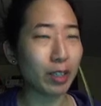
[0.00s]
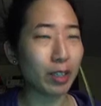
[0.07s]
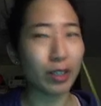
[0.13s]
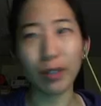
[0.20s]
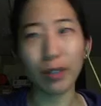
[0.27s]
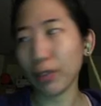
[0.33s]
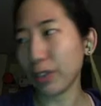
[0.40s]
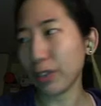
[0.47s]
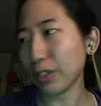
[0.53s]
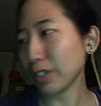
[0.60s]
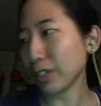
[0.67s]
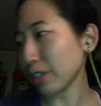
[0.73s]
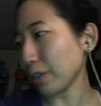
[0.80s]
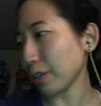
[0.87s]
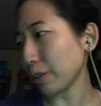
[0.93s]
did the
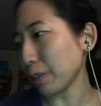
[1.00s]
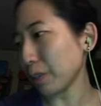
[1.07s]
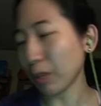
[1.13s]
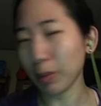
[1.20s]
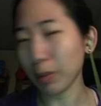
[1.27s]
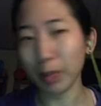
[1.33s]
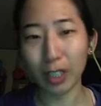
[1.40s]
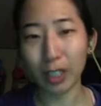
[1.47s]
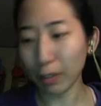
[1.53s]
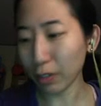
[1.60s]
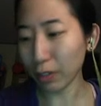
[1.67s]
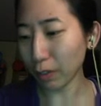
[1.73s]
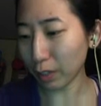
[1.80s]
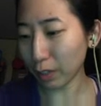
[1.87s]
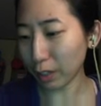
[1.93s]
conversion, so sometimes I save
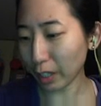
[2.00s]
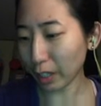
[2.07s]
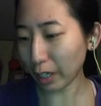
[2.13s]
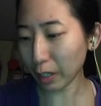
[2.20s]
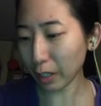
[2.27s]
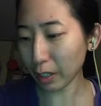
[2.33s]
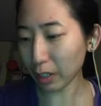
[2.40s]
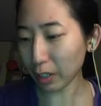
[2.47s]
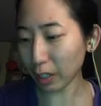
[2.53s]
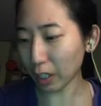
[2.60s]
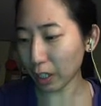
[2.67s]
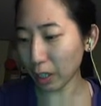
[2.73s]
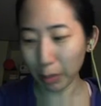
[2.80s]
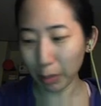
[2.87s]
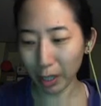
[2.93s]
stuff as
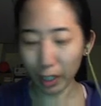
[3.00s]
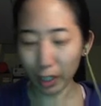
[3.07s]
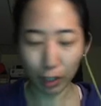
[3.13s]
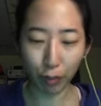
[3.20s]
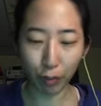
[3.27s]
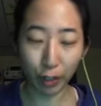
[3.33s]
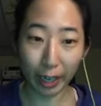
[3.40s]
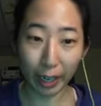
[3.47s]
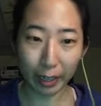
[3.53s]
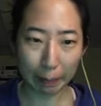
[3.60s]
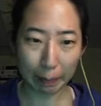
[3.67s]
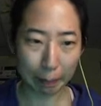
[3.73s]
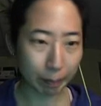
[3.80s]
16-bit and I just forget.